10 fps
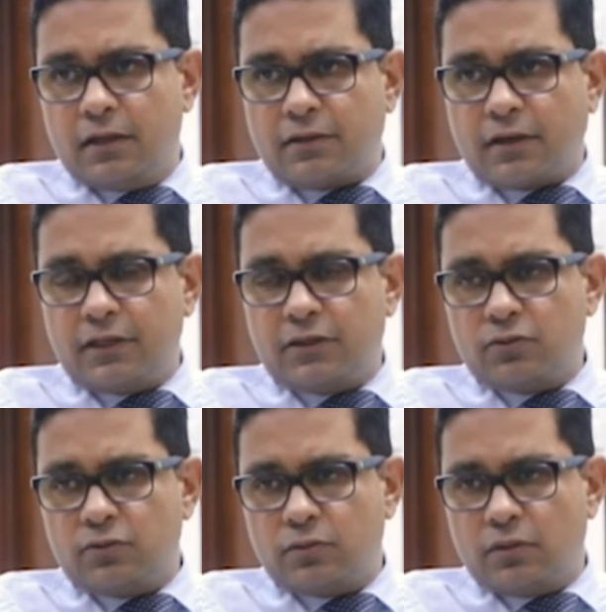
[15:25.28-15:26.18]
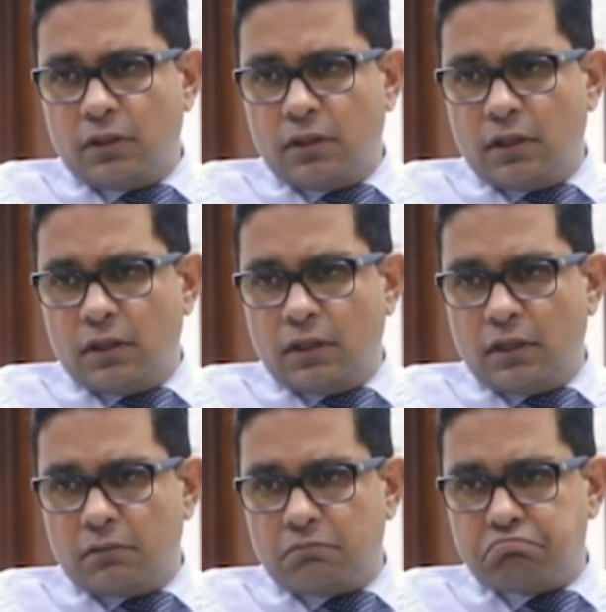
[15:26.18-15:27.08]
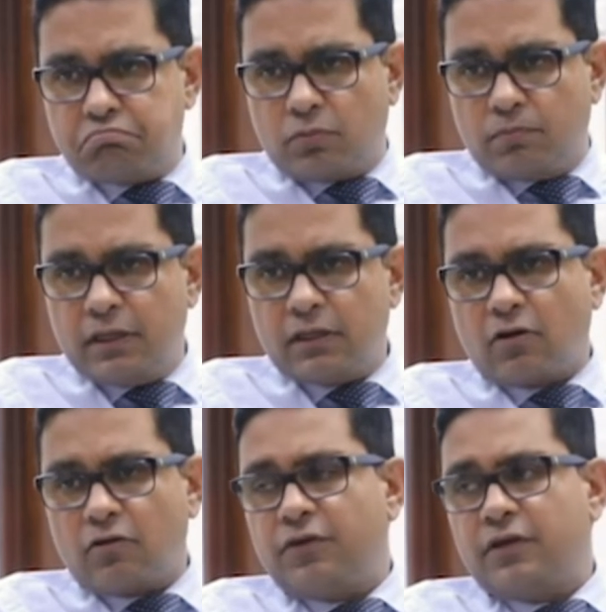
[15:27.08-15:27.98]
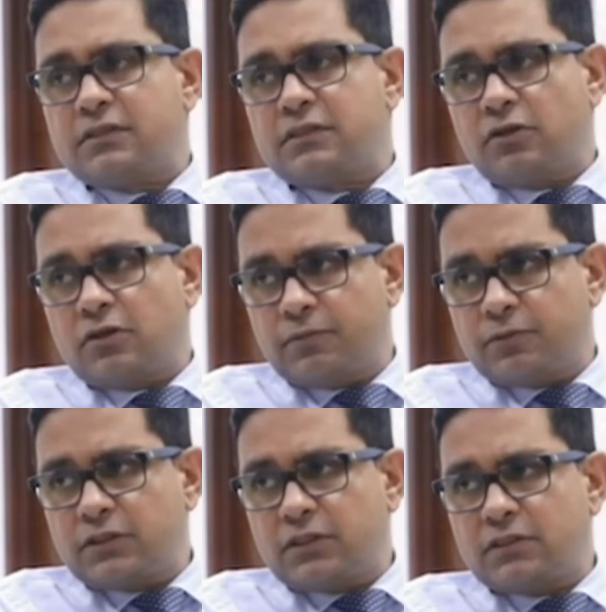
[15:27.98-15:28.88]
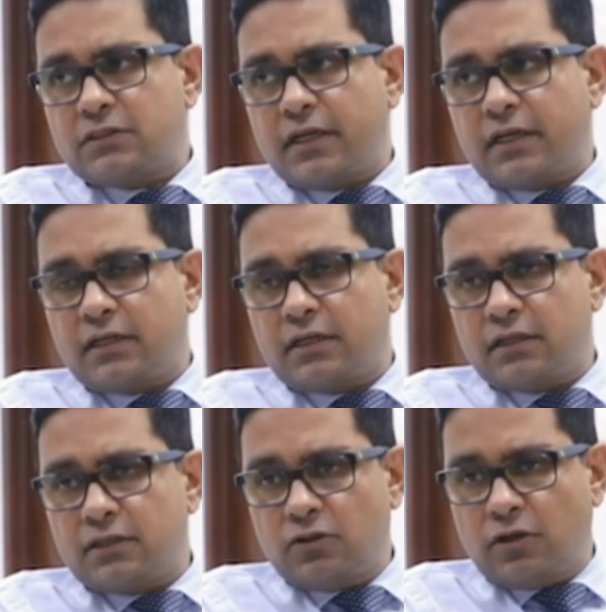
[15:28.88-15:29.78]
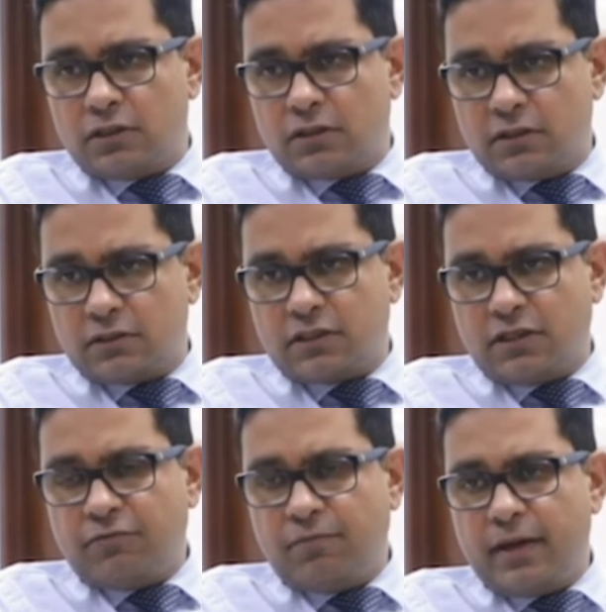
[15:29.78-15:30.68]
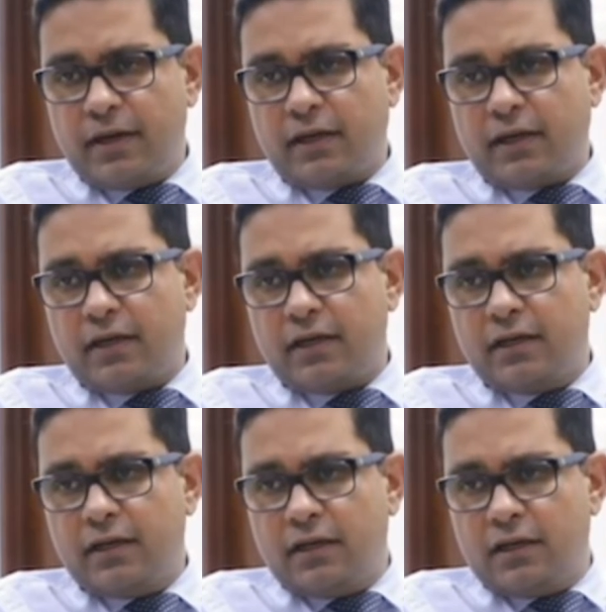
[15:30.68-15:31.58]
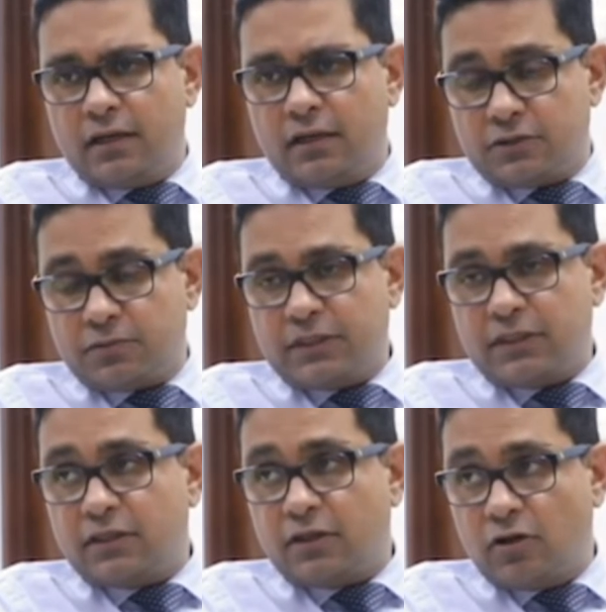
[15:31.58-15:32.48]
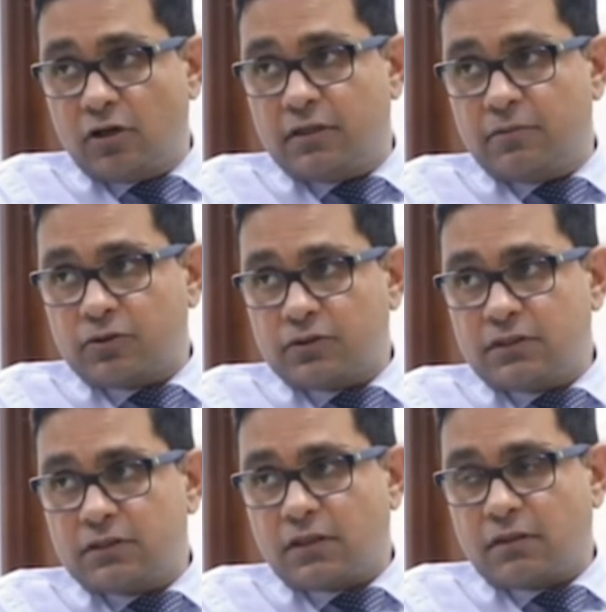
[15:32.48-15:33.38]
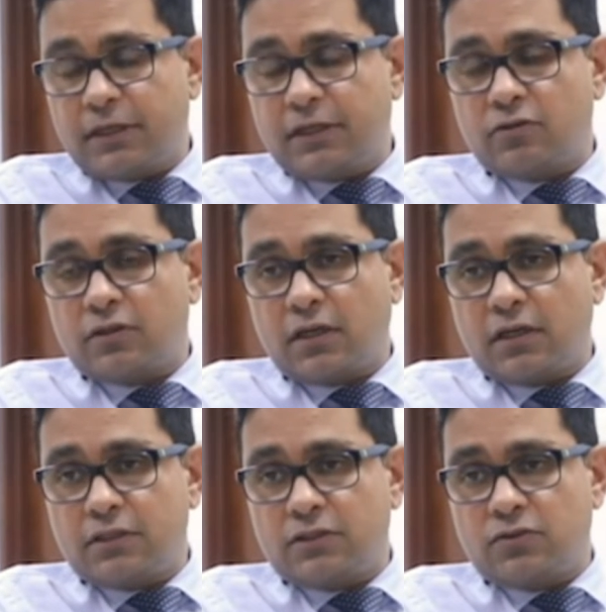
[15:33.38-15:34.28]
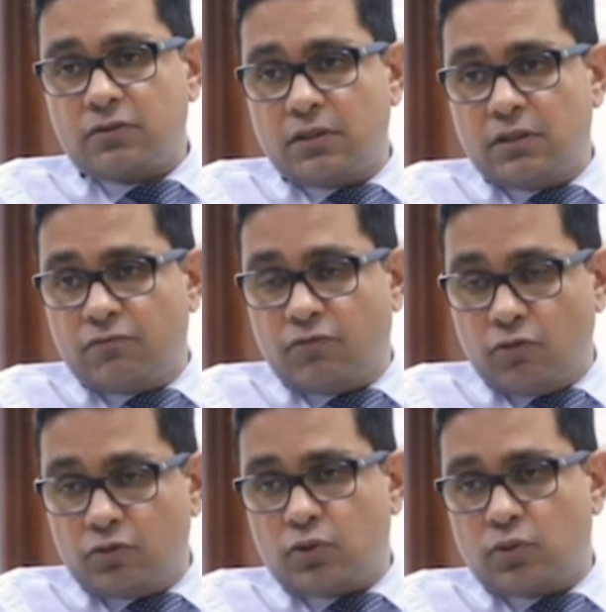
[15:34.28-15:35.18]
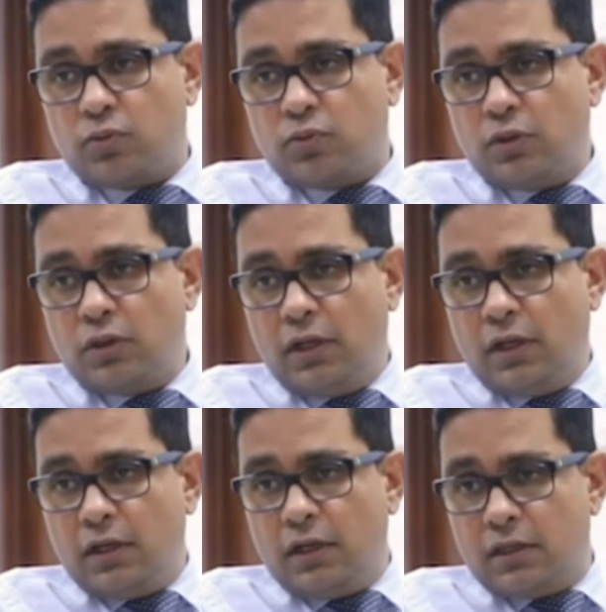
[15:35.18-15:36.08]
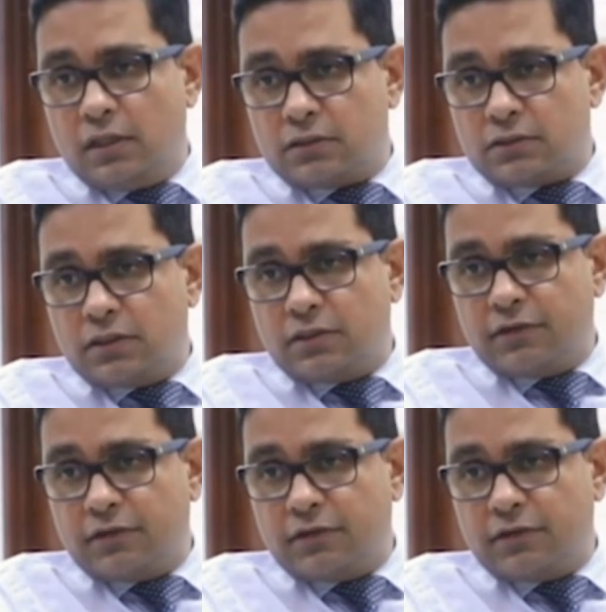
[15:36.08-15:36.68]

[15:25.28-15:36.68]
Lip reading: try to build confidence in your depositors that you are a safe bank, and especially the dollar deposits coming into the country should flow through the